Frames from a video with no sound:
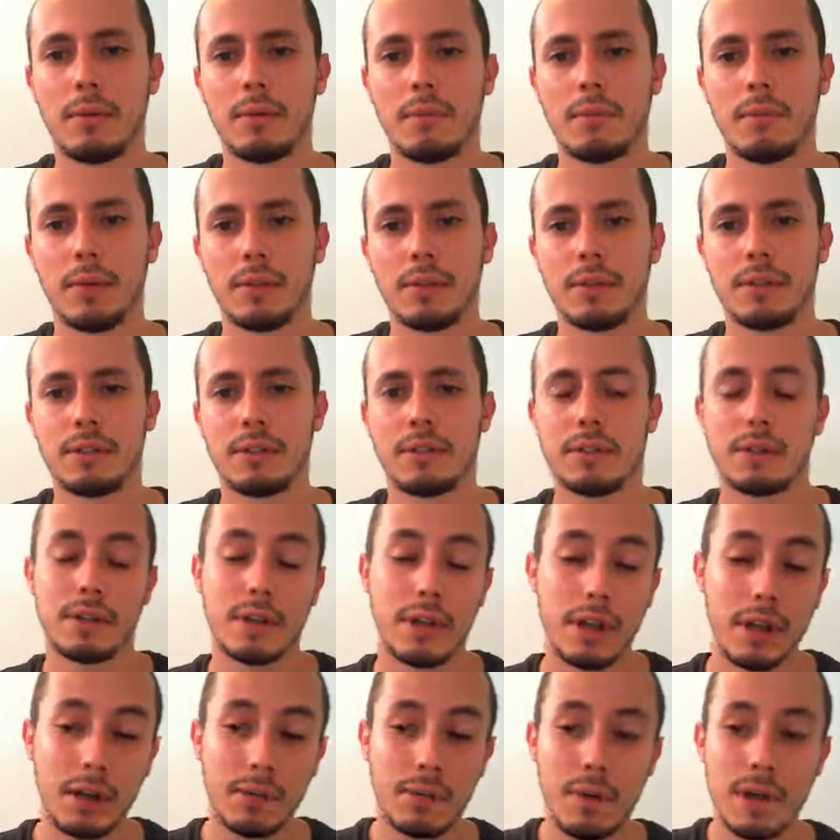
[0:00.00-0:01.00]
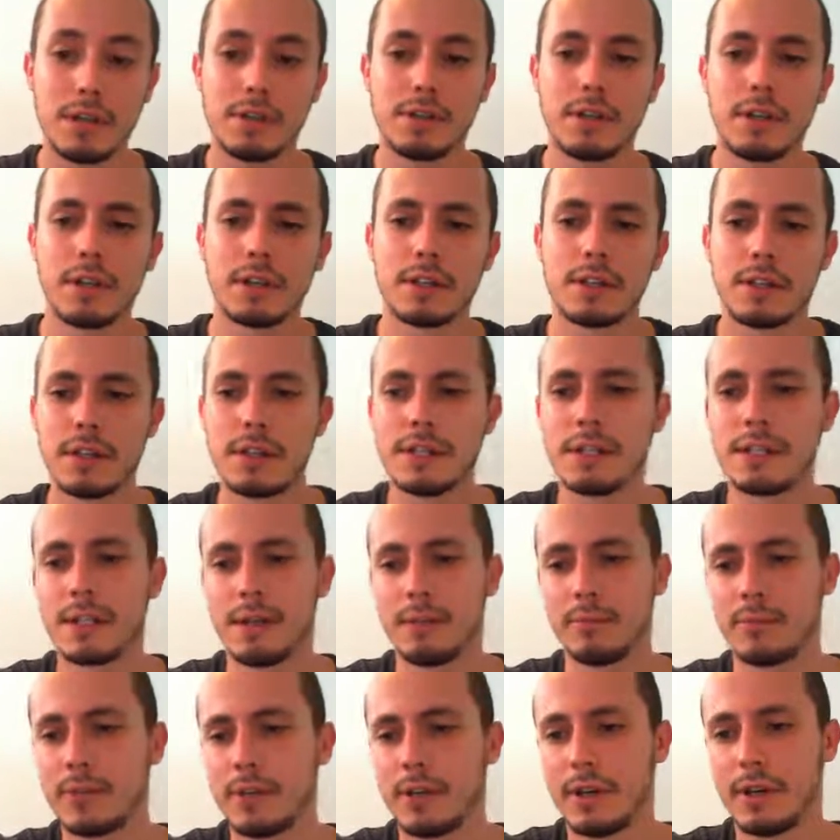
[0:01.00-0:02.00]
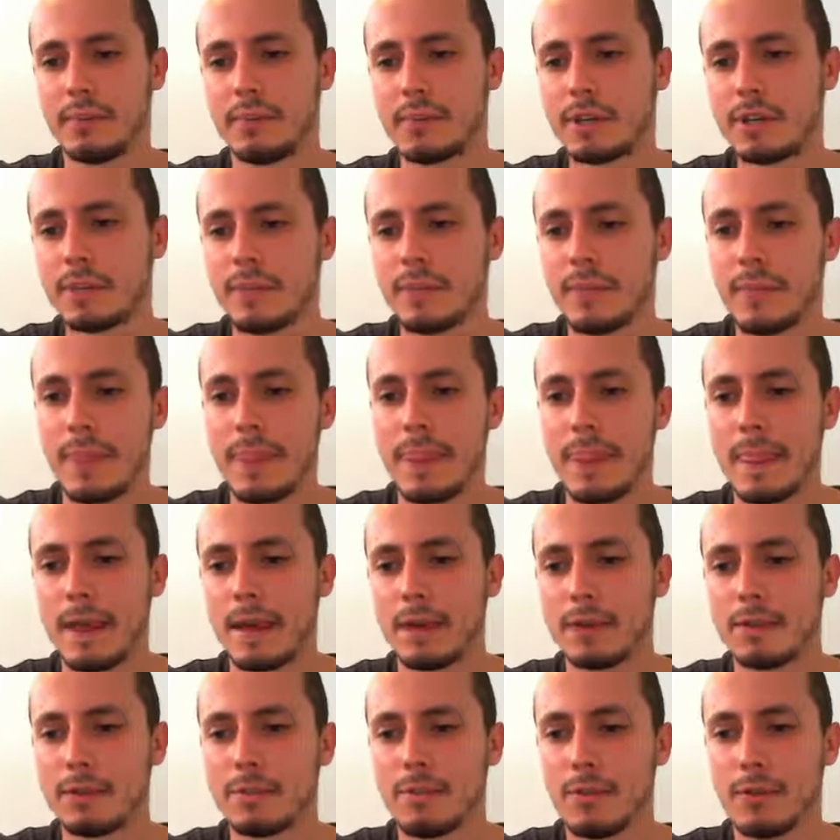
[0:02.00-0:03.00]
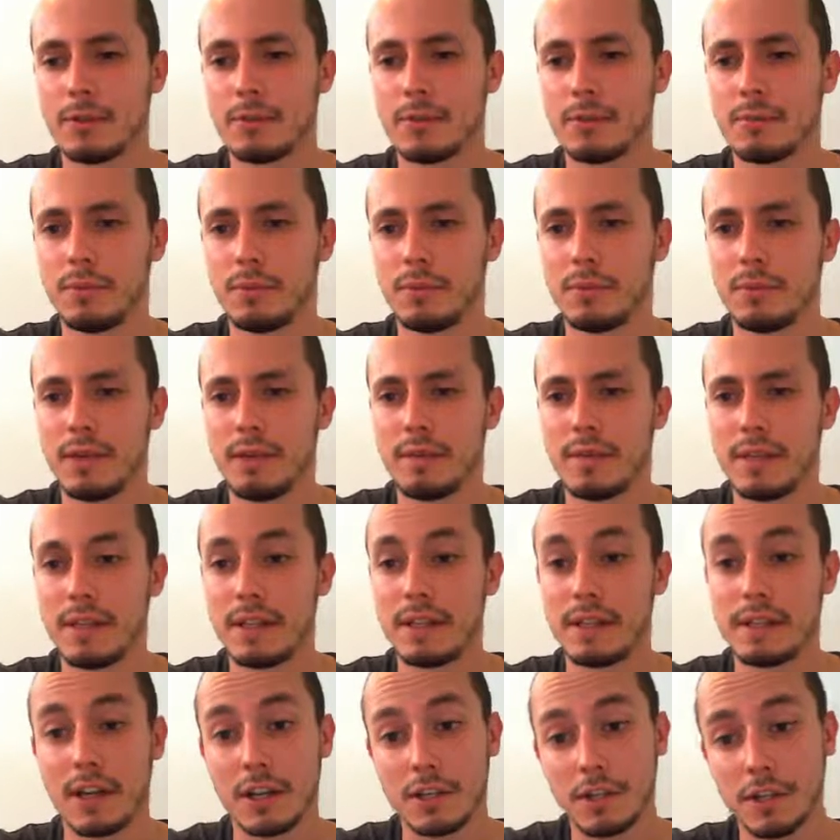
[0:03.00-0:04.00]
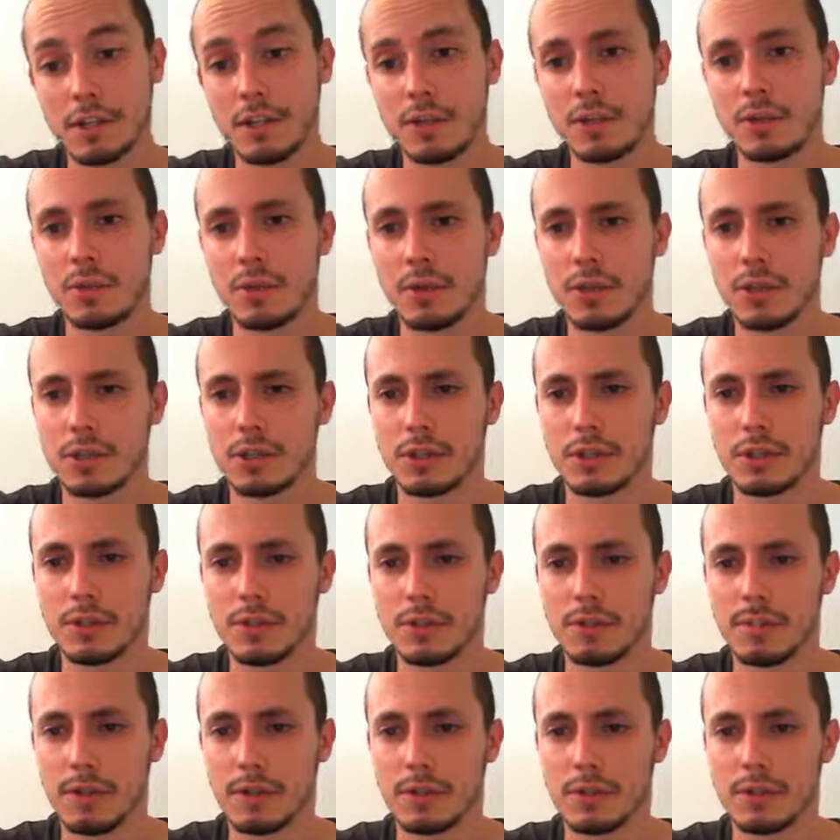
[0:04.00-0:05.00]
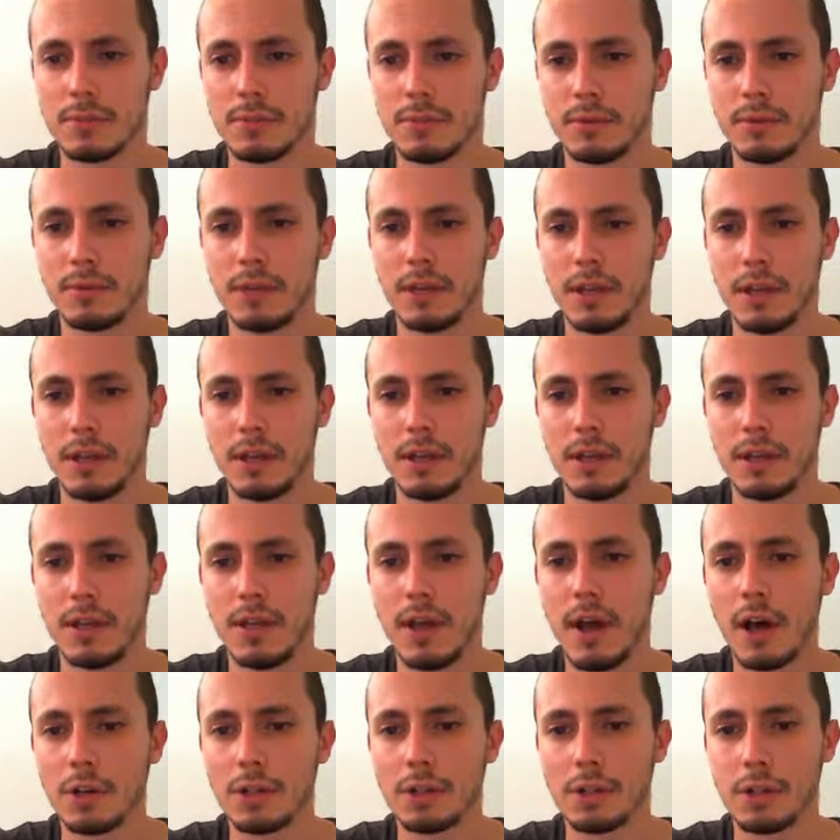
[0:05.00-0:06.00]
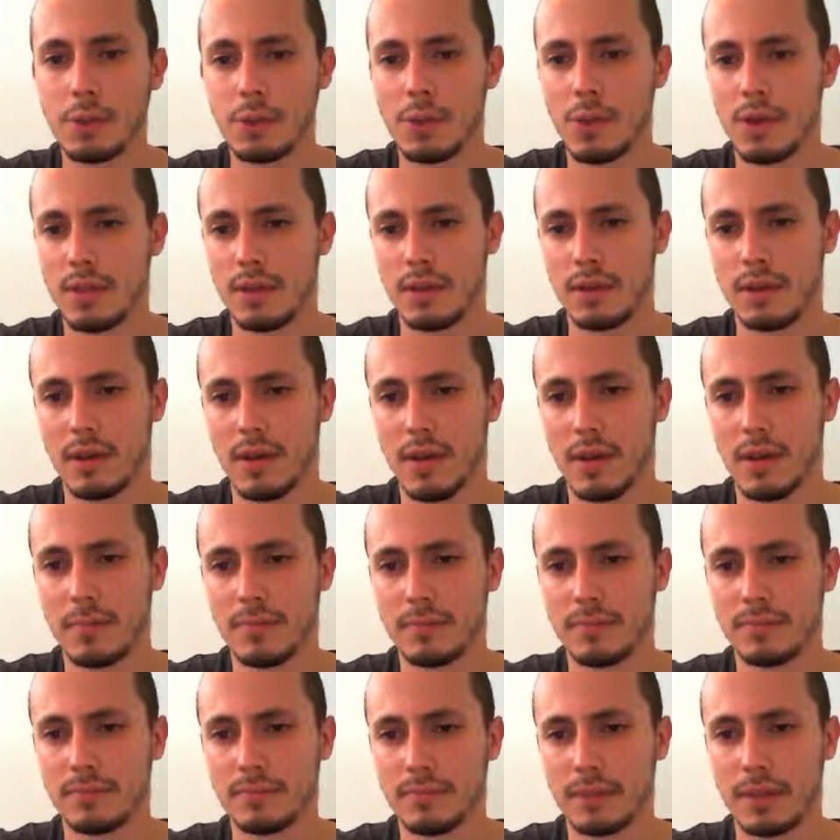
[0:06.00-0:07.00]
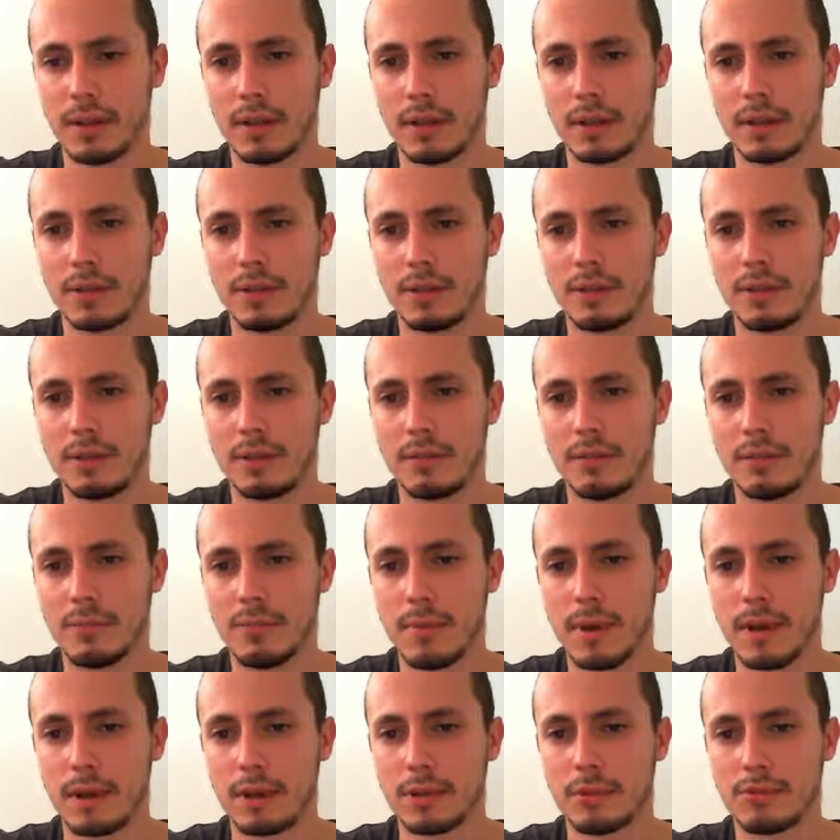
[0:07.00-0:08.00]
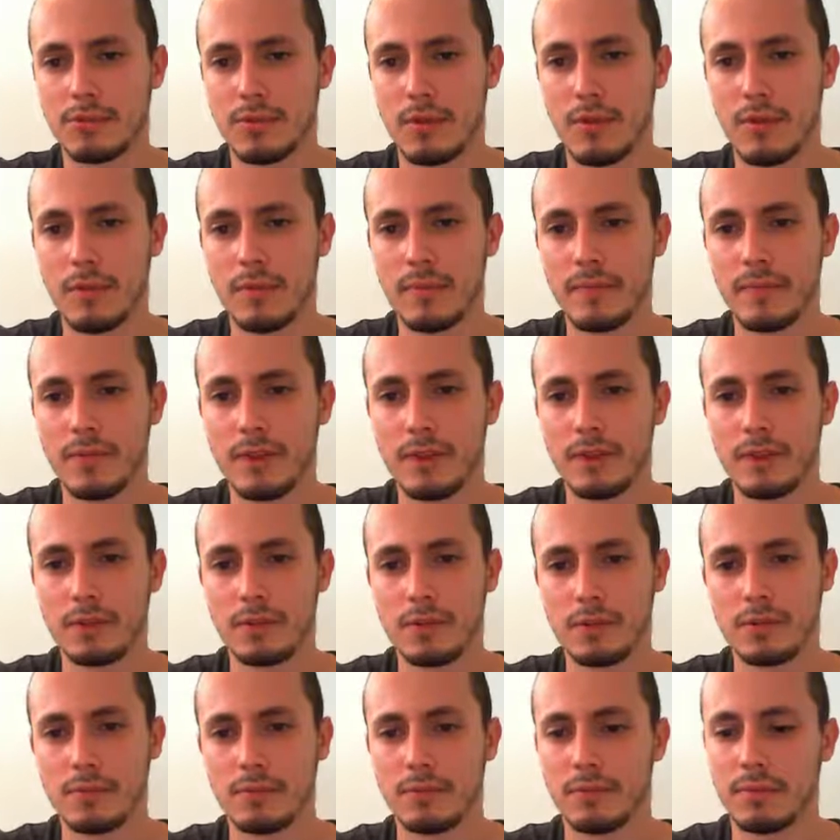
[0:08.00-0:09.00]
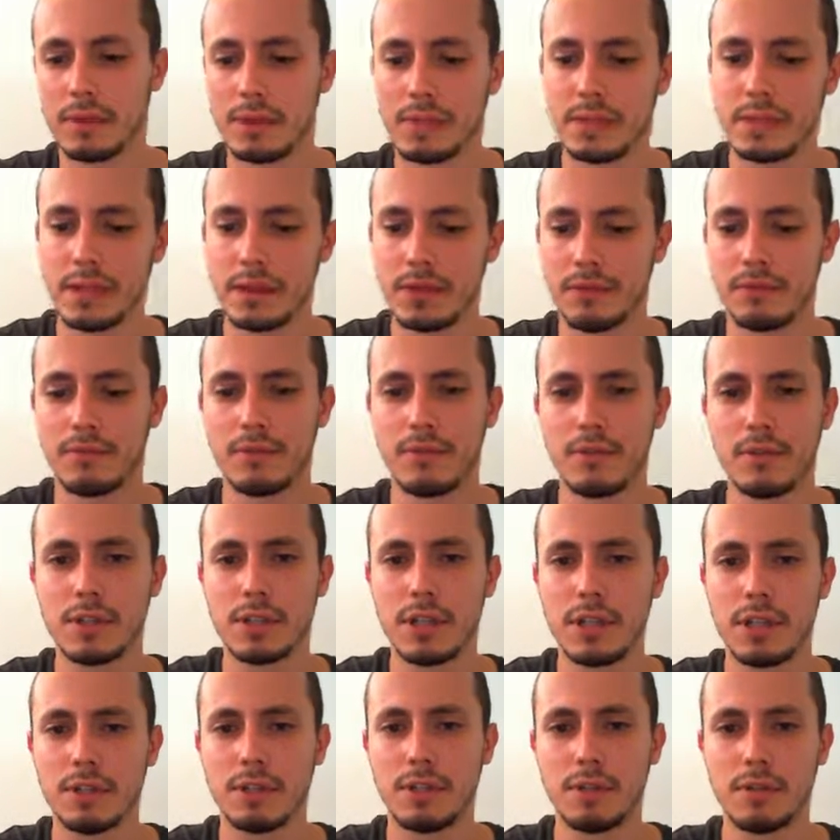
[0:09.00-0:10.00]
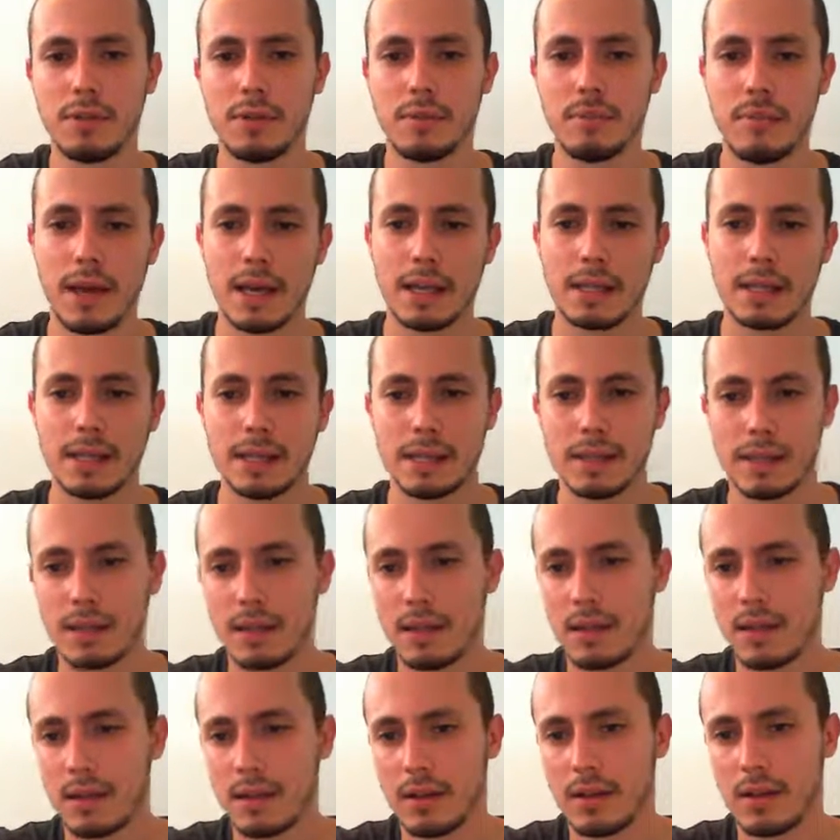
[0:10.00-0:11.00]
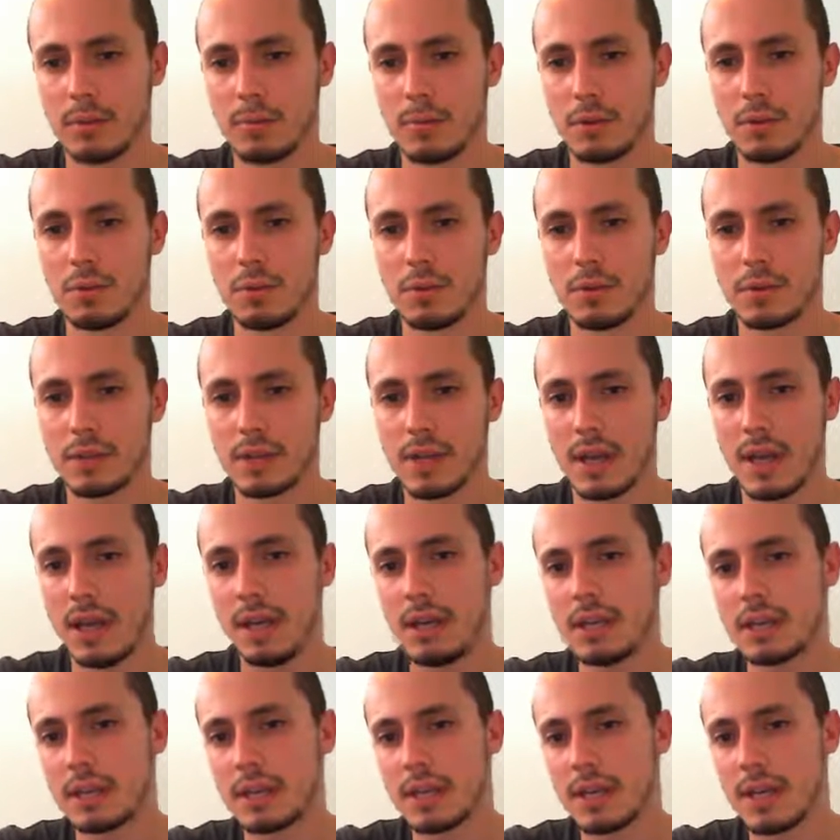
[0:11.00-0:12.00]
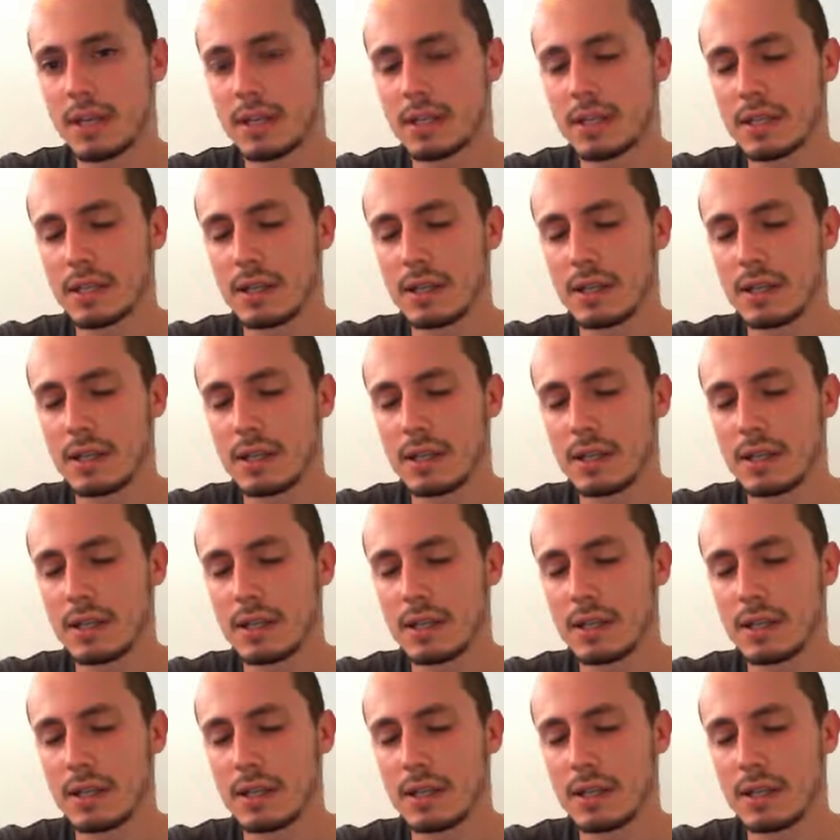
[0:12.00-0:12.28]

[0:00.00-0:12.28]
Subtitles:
But anyways, you can see sometimes it's possible, even in such a situation, it's possible not to win the game and to make a draw. So instead of rook c2, the best move was h6.